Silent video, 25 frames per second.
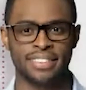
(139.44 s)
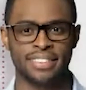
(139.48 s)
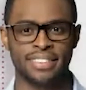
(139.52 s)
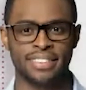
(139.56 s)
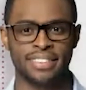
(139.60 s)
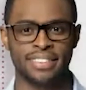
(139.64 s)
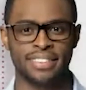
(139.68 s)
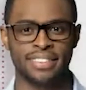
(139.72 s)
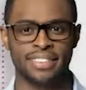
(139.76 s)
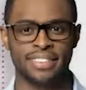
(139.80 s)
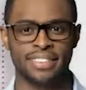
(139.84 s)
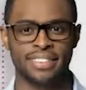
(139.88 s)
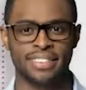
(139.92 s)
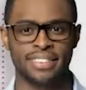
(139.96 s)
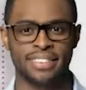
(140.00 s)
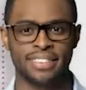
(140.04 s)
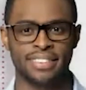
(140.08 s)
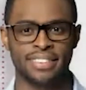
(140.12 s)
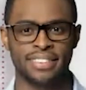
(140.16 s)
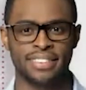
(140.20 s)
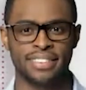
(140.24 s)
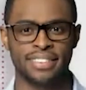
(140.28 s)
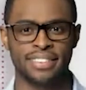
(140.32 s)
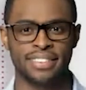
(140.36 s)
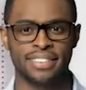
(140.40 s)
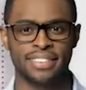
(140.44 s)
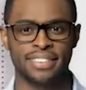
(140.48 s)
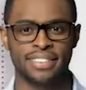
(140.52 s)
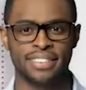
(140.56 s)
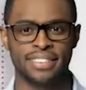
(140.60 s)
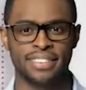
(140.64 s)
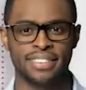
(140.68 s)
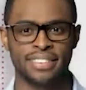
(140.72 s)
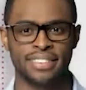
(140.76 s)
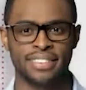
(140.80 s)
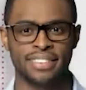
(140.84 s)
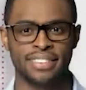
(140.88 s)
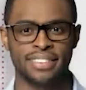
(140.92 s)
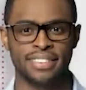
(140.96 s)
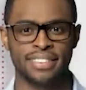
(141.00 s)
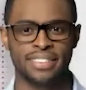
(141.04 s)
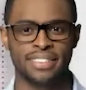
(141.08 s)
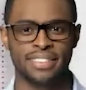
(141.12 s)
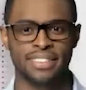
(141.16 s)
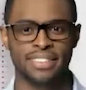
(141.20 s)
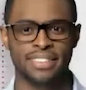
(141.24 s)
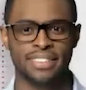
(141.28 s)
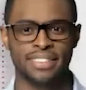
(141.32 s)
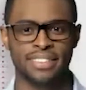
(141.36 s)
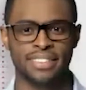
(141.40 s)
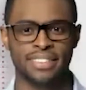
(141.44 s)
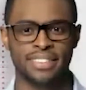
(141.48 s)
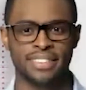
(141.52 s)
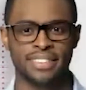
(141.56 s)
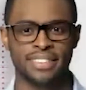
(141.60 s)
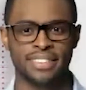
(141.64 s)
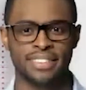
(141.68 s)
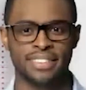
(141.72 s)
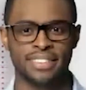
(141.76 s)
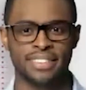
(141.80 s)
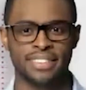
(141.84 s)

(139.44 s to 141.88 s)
No one is speaking in this clip.